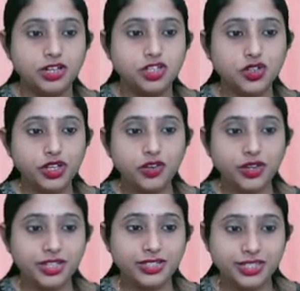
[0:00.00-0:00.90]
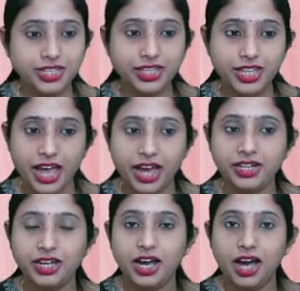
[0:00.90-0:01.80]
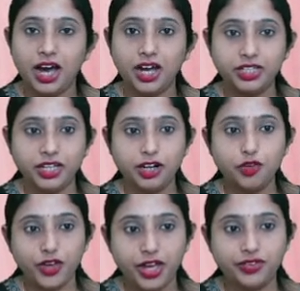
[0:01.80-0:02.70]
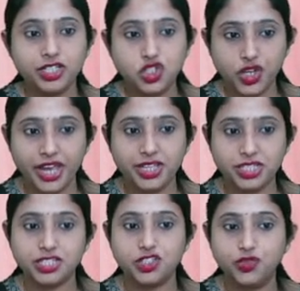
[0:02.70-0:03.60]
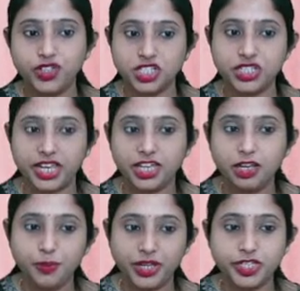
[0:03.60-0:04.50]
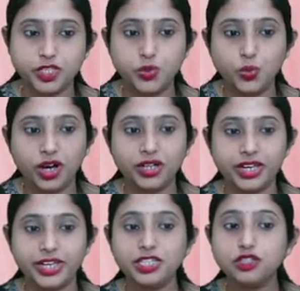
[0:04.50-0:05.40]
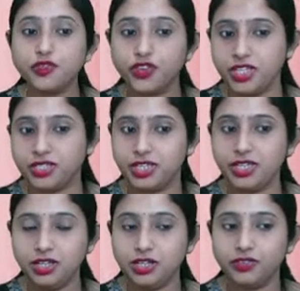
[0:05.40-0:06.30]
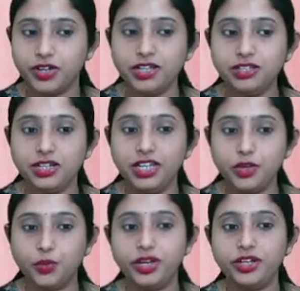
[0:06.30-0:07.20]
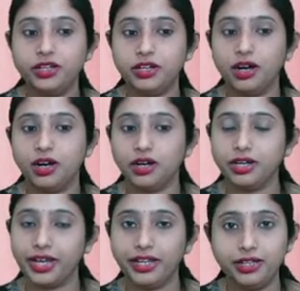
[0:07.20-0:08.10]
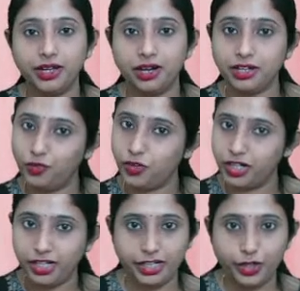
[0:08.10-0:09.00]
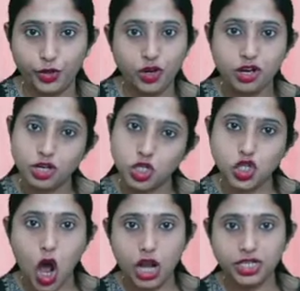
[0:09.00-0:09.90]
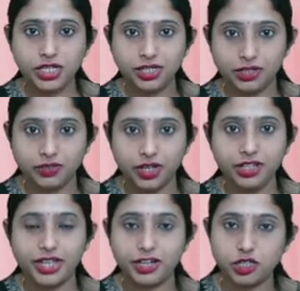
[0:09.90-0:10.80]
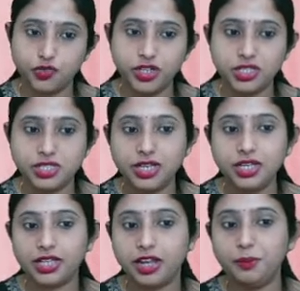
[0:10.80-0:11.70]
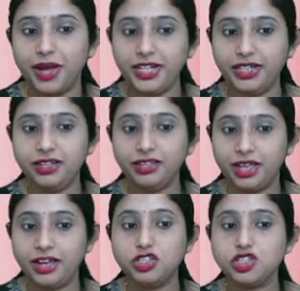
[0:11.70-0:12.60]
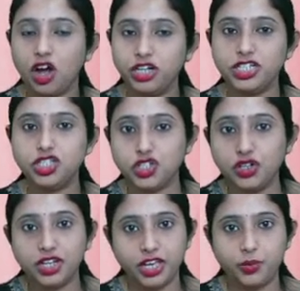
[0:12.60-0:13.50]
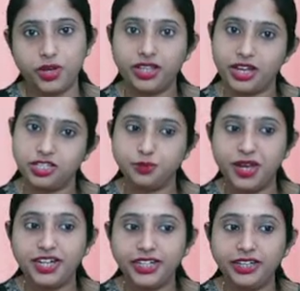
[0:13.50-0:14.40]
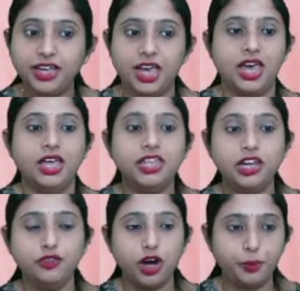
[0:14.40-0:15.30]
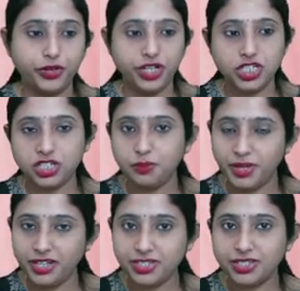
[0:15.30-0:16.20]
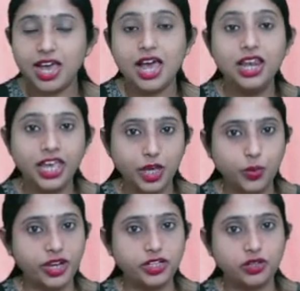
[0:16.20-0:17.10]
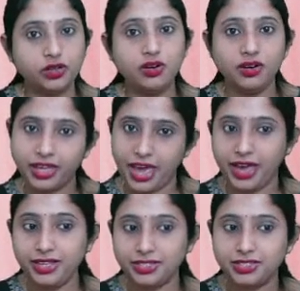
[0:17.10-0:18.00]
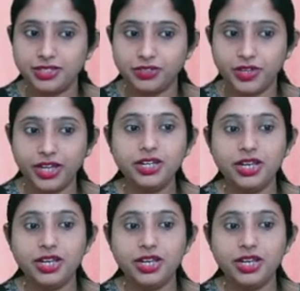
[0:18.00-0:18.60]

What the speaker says: So you can see that there are various changes which is taking place. One is freezing, right? The liquid getting converted into solid, right? That is freezing, then melting, then solid to liquid, that is melting. Then evaporation means liquid to gas, right?